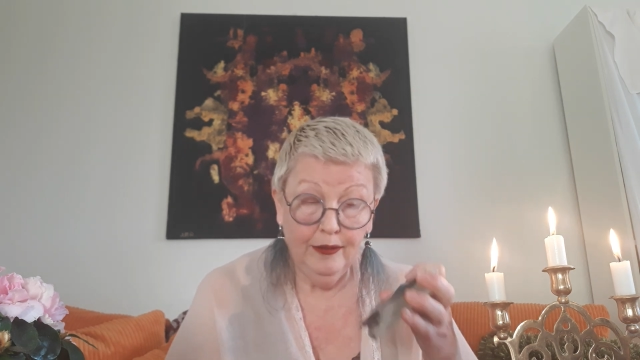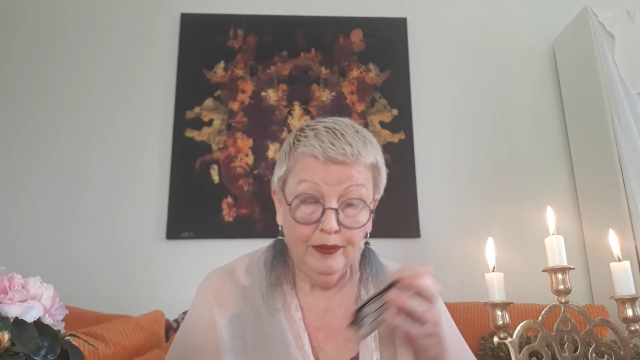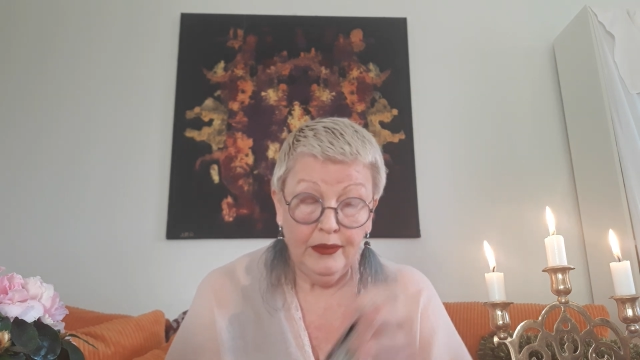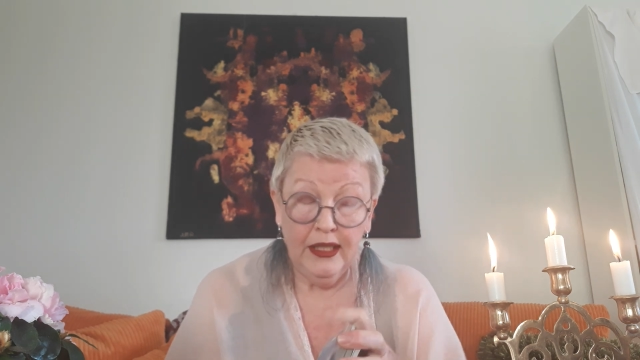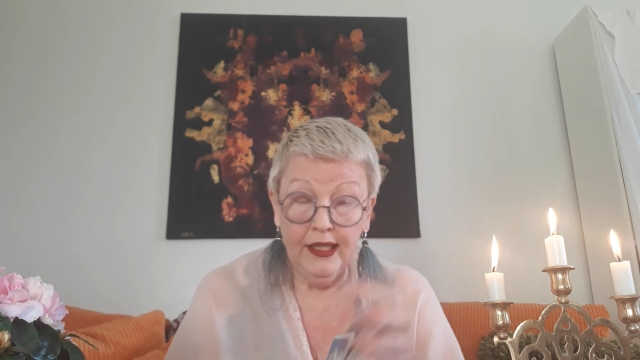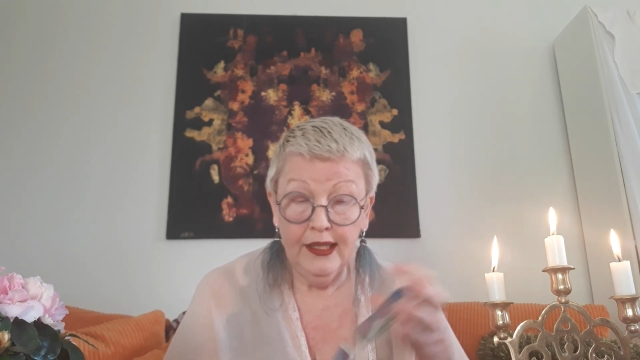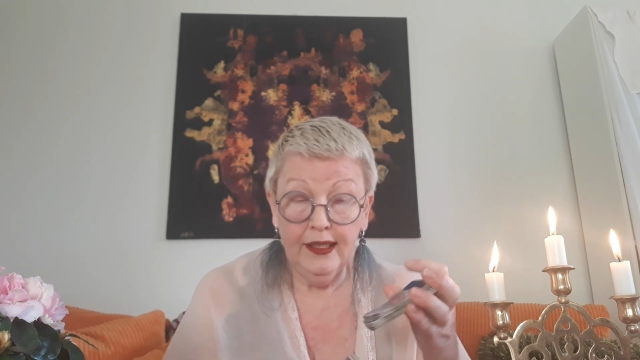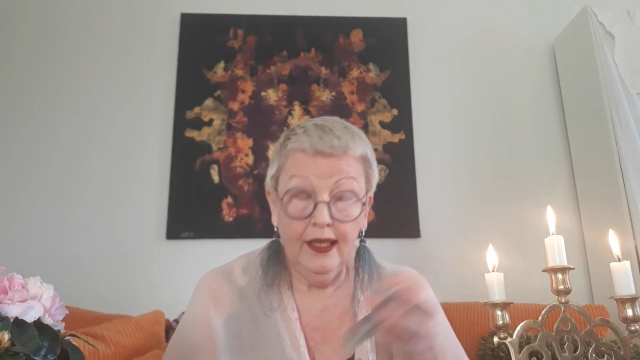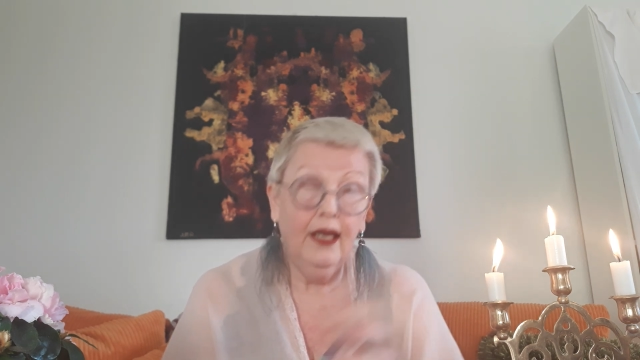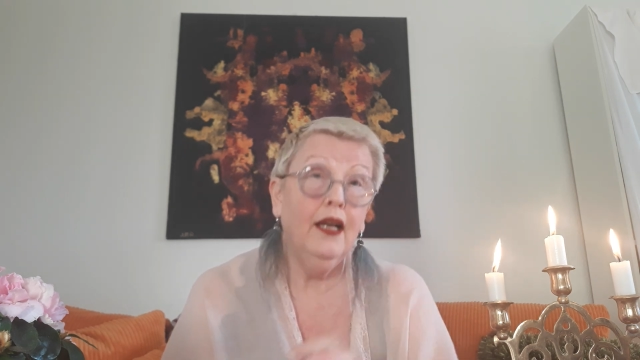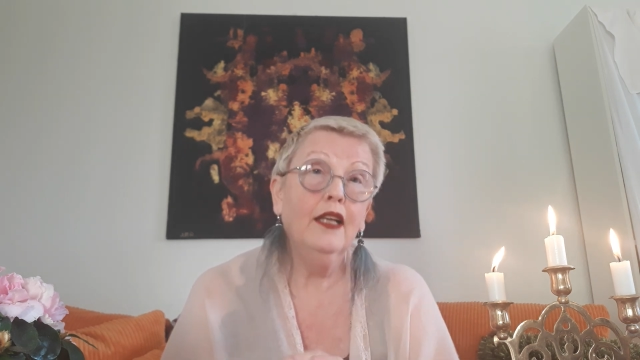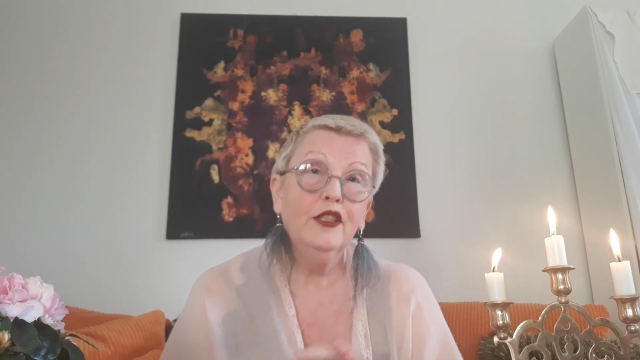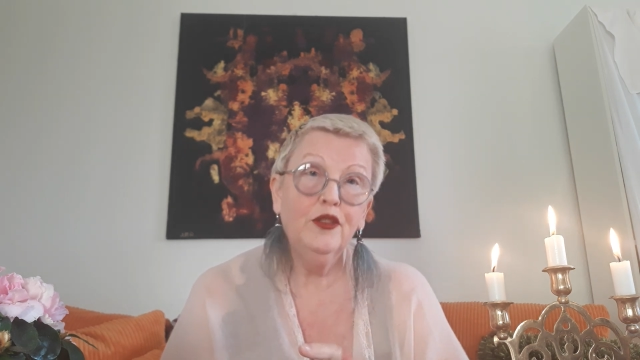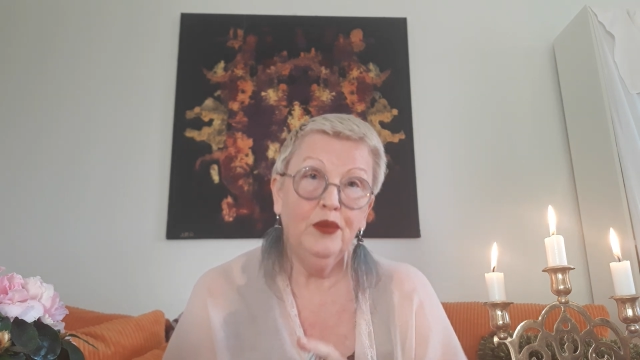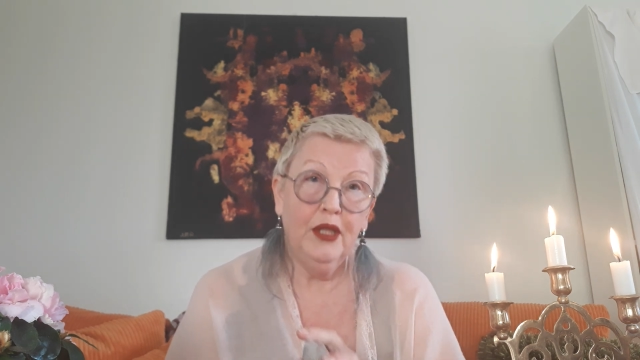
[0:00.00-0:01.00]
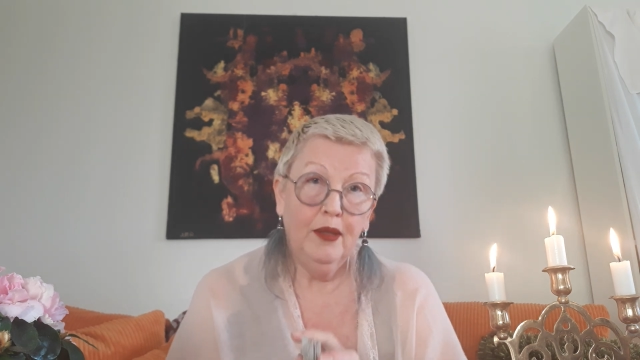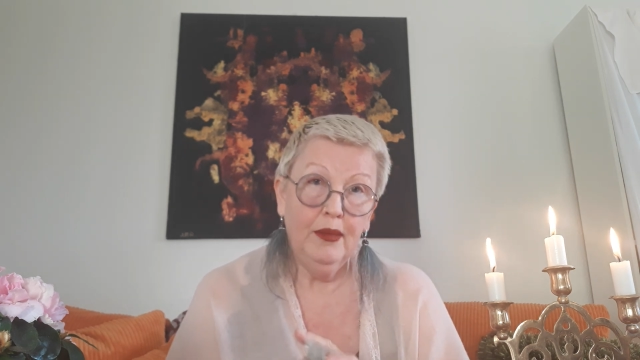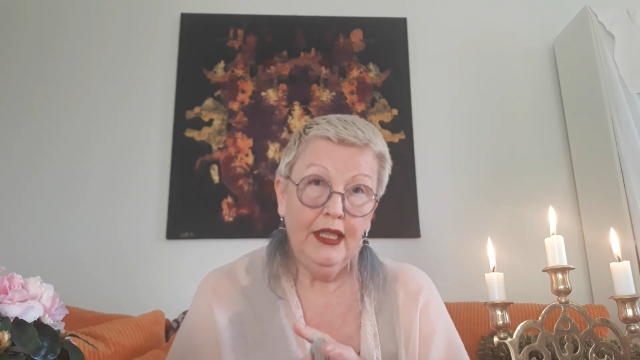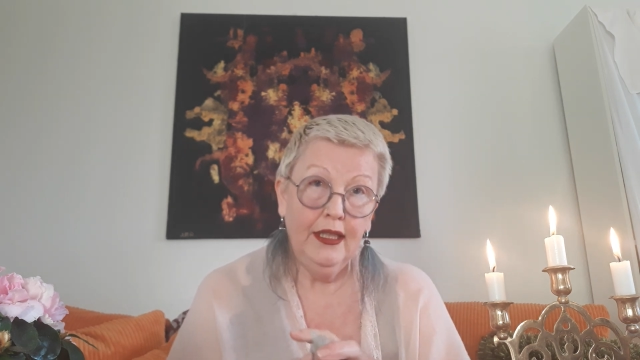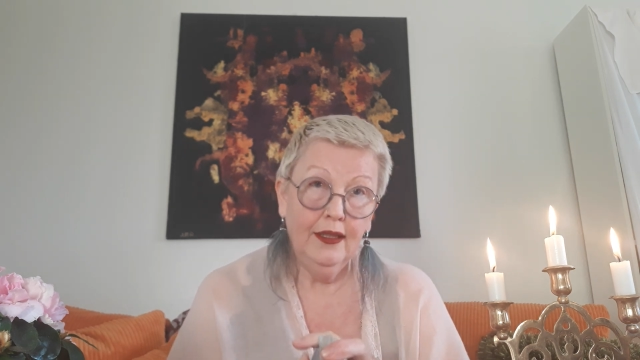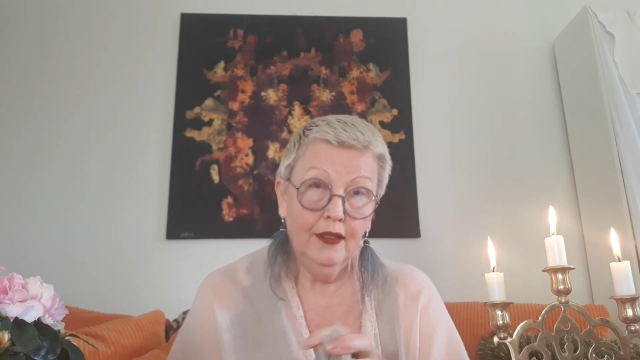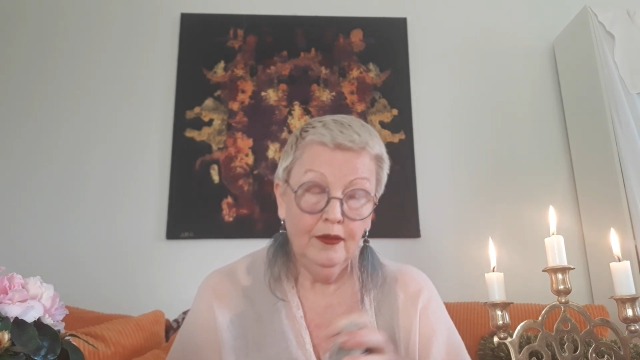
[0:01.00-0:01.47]
my cards when I'm
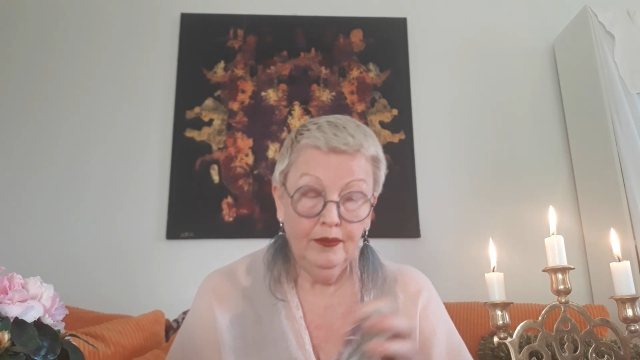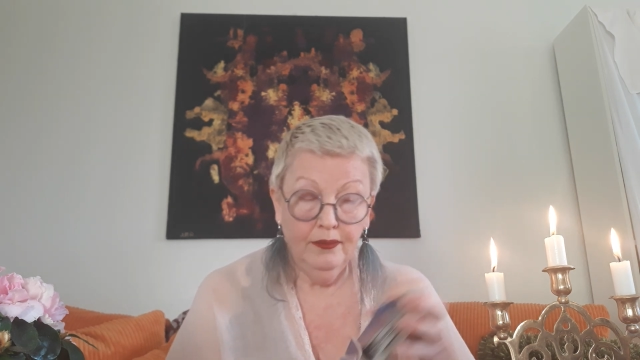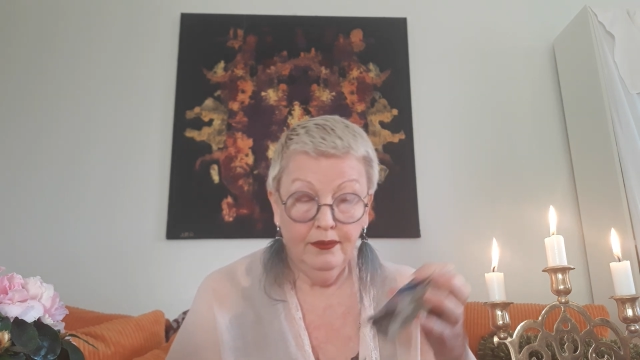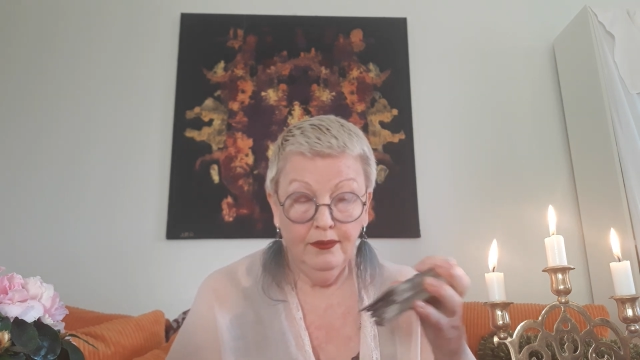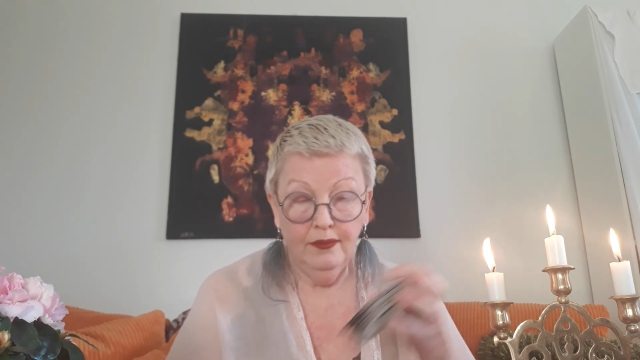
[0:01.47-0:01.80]
laying them.